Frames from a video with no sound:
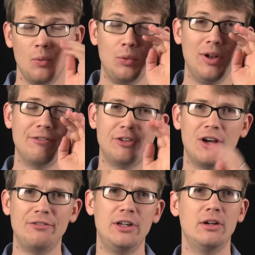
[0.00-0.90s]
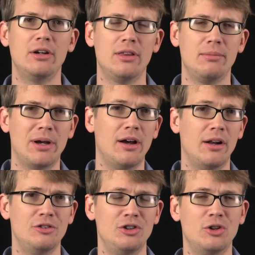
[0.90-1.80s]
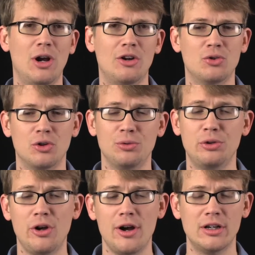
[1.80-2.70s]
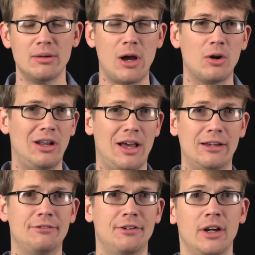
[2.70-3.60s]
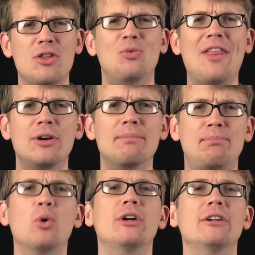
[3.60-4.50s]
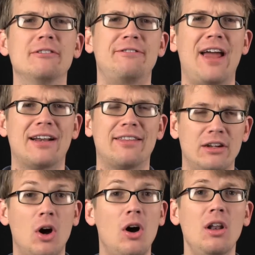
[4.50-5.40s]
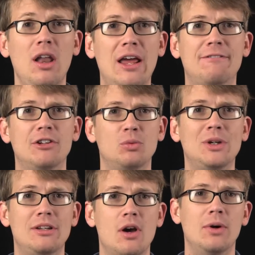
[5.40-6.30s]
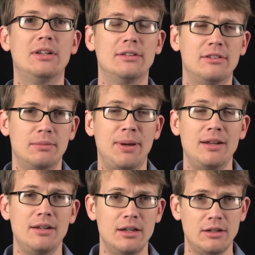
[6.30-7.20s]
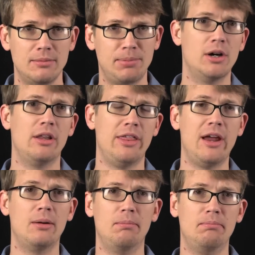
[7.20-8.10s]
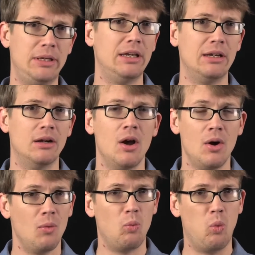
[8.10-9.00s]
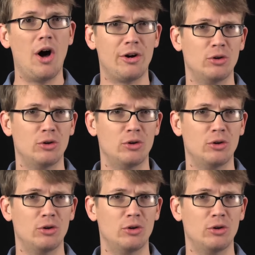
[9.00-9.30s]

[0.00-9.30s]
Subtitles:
When we left off here at the biology crash course, we were talking about life, and the rather important fact that all life as we know it is dependent upon there being water